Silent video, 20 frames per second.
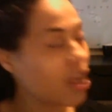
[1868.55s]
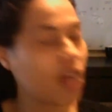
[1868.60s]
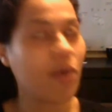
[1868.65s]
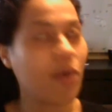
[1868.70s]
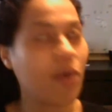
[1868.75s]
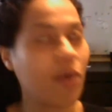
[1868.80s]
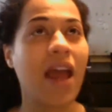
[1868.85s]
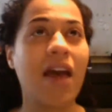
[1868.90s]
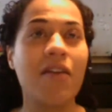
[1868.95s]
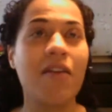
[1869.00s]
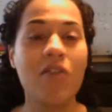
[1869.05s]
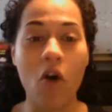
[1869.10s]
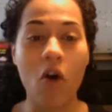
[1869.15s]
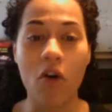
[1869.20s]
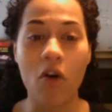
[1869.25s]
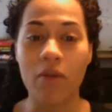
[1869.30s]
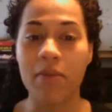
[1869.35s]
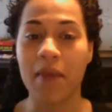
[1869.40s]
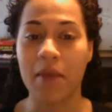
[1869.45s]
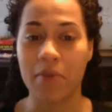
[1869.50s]
You know, I have
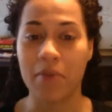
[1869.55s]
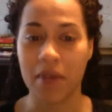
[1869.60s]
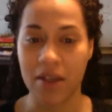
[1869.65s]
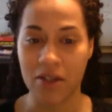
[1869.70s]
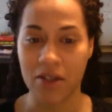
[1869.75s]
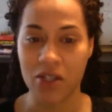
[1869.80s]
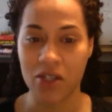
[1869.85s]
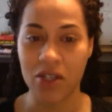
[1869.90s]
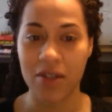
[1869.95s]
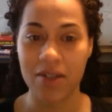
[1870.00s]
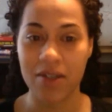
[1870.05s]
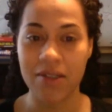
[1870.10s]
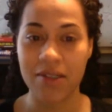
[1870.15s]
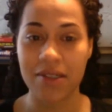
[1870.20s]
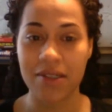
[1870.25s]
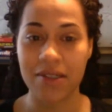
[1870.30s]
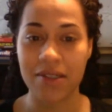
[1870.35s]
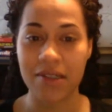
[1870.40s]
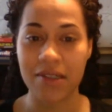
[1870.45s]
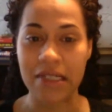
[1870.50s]
all my
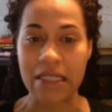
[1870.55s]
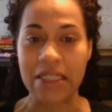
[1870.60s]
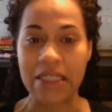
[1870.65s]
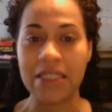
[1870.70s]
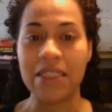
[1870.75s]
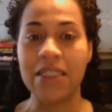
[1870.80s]
pictures,